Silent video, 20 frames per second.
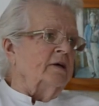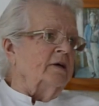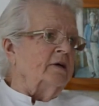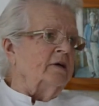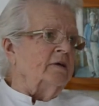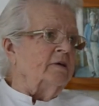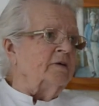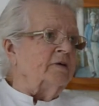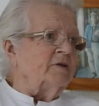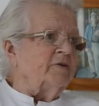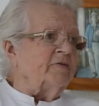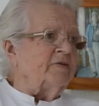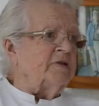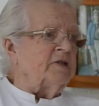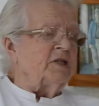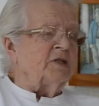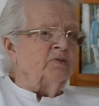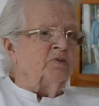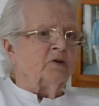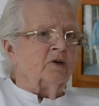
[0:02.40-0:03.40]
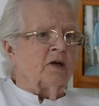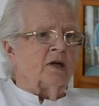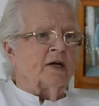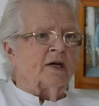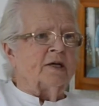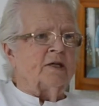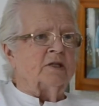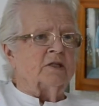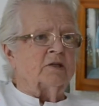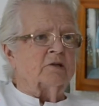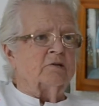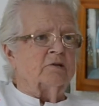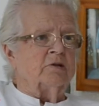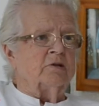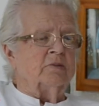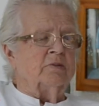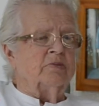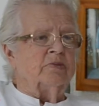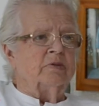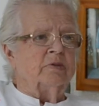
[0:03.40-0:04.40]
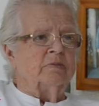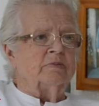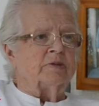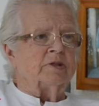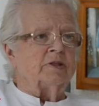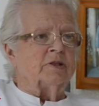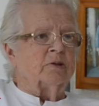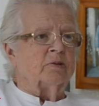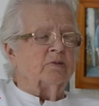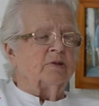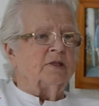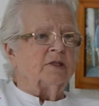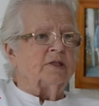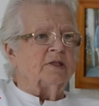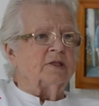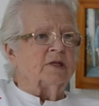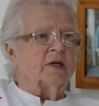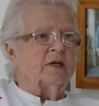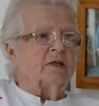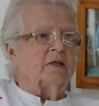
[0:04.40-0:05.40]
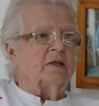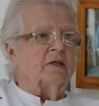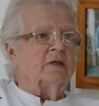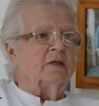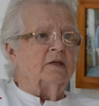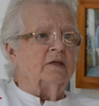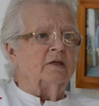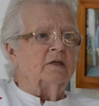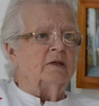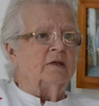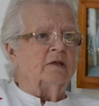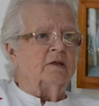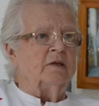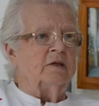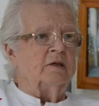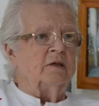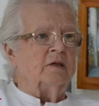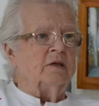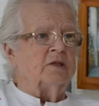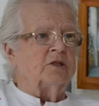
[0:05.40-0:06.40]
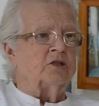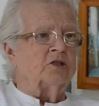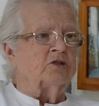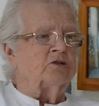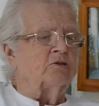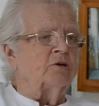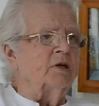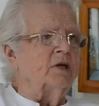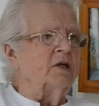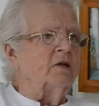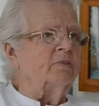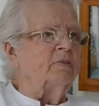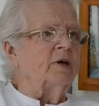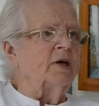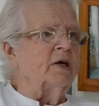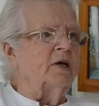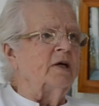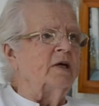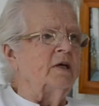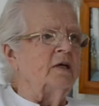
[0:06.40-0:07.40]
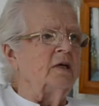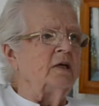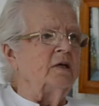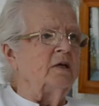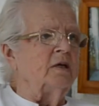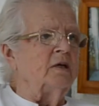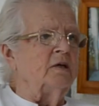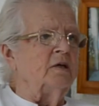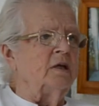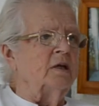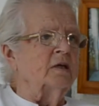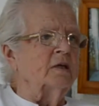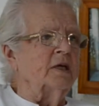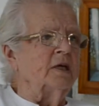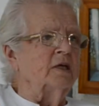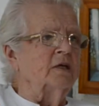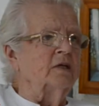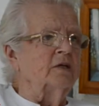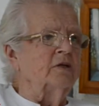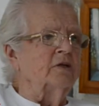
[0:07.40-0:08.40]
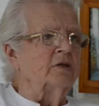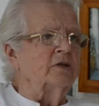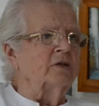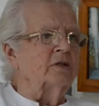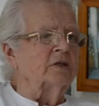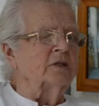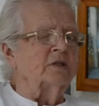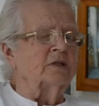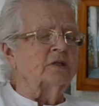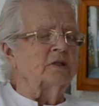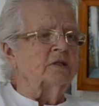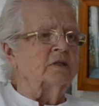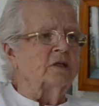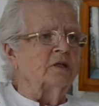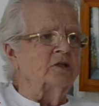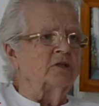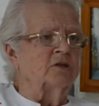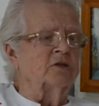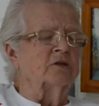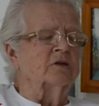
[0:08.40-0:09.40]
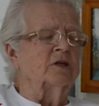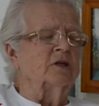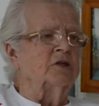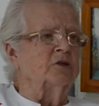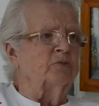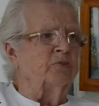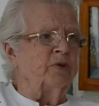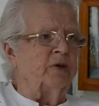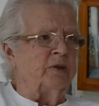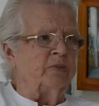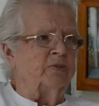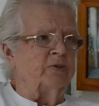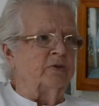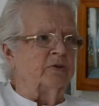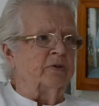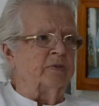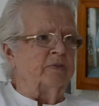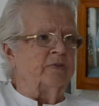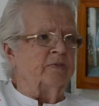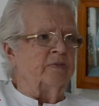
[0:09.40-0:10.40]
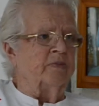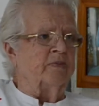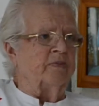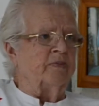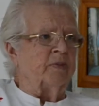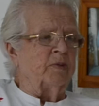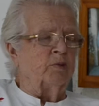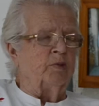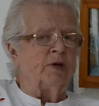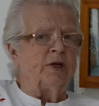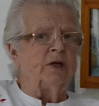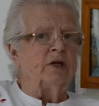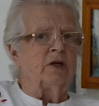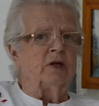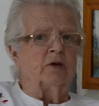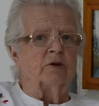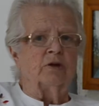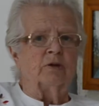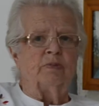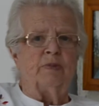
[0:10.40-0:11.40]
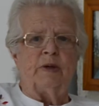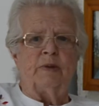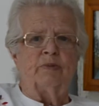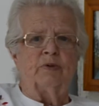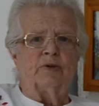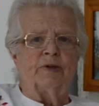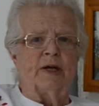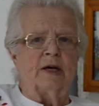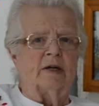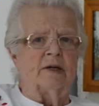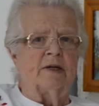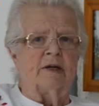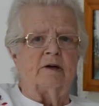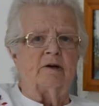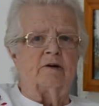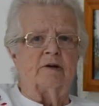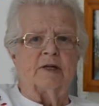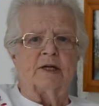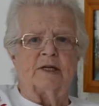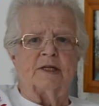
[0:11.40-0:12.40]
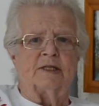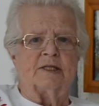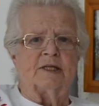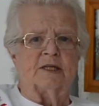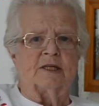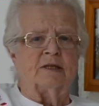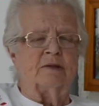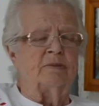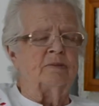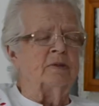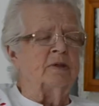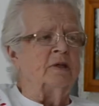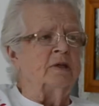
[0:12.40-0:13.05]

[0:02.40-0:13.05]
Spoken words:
and a very small Lions group, so we started strictly by knocking on doors and talking to people. We didn't know the people down here at that time.